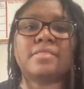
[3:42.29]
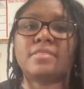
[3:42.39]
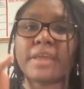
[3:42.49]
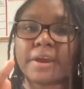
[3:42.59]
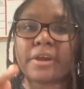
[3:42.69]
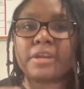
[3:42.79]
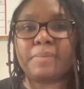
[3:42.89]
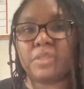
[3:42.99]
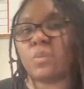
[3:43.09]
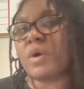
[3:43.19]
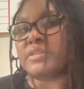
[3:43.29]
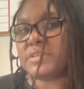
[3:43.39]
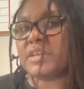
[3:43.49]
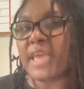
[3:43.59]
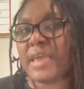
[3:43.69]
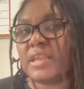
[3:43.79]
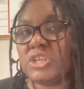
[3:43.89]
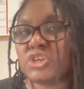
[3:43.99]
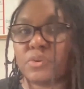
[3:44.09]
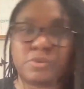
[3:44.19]
they're going to be the ones to get in
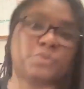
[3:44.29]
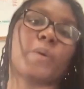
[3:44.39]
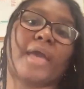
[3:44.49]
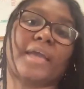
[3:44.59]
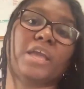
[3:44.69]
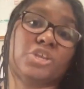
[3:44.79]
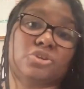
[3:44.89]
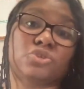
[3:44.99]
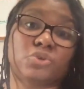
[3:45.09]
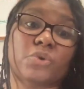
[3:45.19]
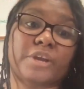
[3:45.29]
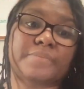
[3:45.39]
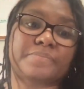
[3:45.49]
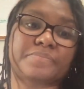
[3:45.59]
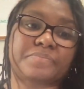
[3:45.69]
each other's way in your story.